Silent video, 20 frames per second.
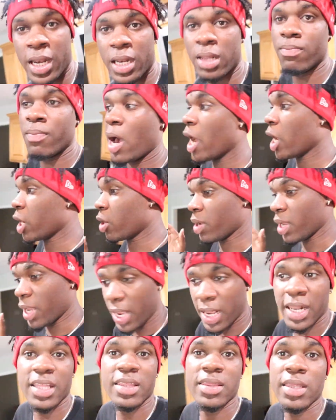anybody or
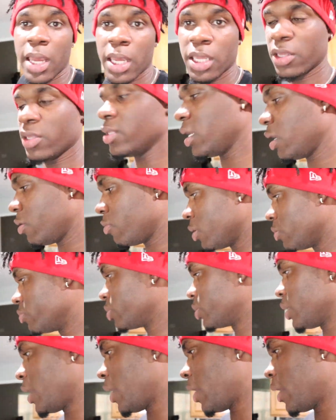anything. You did what I'm
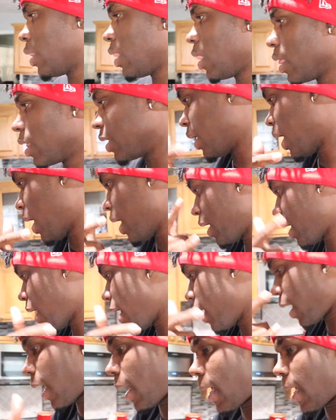saying? Gang, gang,